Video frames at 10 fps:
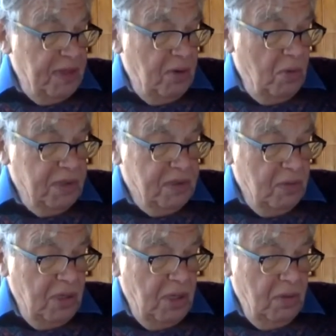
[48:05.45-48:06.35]
Theodor
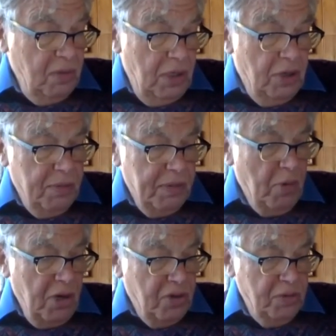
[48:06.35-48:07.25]
Adorno,
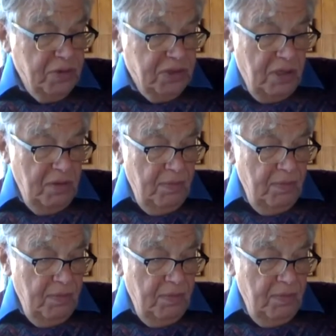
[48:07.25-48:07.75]
Herbert Marcuse.